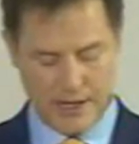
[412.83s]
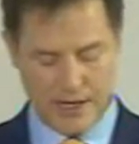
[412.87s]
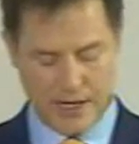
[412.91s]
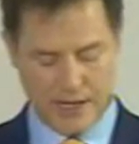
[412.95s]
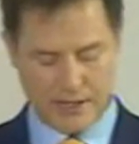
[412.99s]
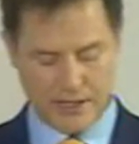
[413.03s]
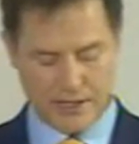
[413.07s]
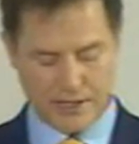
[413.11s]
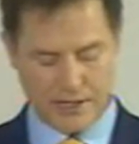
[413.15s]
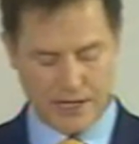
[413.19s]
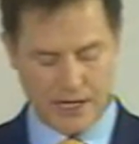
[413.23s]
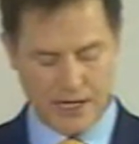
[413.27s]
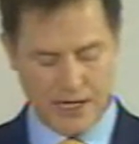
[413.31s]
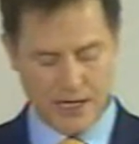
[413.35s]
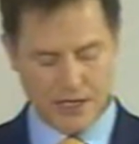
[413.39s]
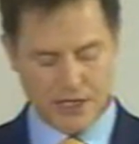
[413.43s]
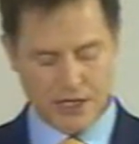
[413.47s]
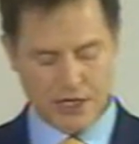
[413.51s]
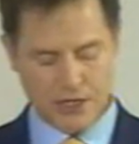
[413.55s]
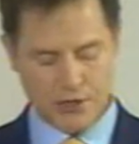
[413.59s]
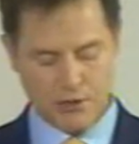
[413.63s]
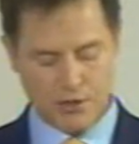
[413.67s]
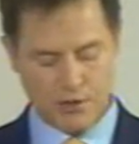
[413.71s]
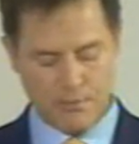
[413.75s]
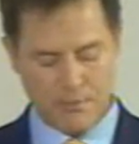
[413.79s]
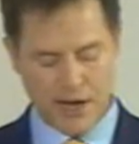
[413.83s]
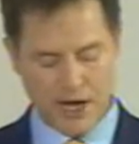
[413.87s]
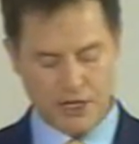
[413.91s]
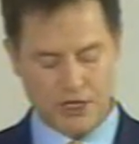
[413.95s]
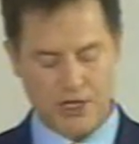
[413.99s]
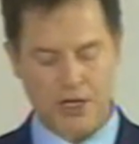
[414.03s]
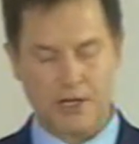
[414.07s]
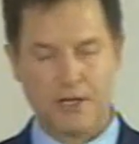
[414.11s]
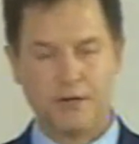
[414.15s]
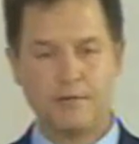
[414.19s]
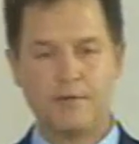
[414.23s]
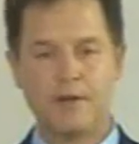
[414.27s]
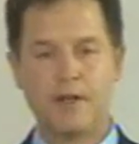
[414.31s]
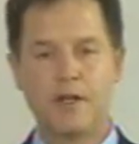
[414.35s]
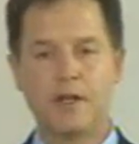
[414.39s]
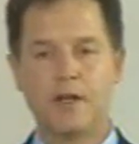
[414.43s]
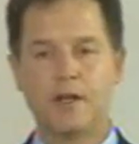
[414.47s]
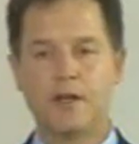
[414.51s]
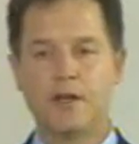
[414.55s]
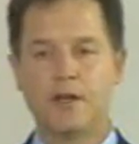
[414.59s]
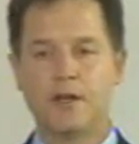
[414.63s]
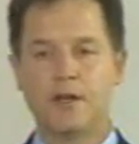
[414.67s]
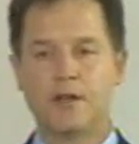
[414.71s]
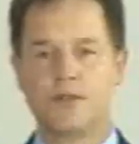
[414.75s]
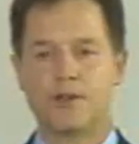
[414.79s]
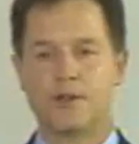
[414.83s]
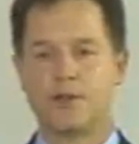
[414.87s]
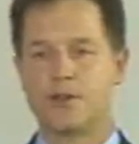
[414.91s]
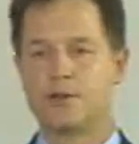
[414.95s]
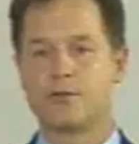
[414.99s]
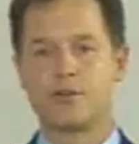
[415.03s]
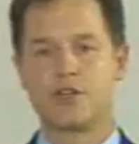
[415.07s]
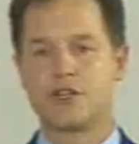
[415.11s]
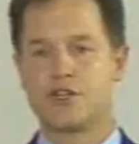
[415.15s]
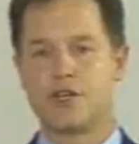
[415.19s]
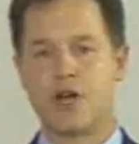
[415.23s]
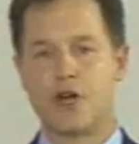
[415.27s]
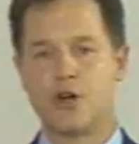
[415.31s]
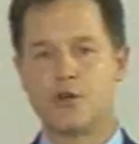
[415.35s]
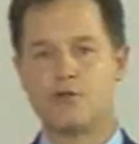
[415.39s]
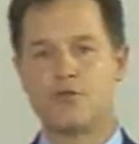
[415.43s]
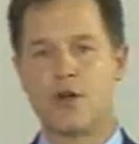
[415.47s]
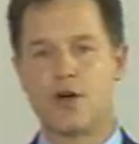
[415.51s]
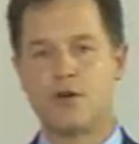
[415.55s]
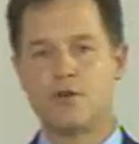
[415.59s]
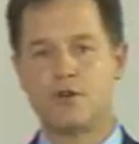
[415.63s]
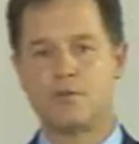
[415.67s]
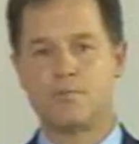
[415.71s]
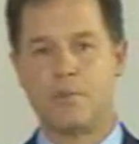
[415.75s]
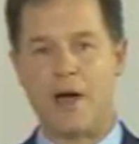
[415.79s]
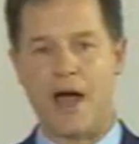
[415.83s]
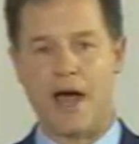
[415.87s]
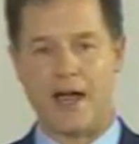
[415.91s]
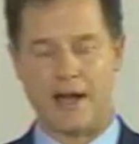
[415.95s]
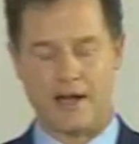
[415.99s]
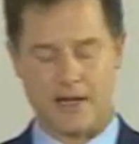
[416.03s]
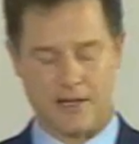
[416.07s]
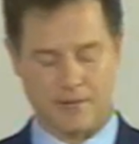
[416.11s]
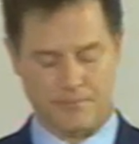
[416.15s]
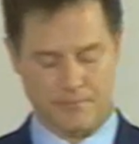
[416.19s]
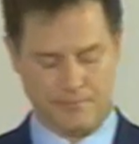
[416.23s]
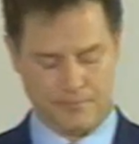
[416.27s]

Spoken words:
it is easy to imagine that there is no road back.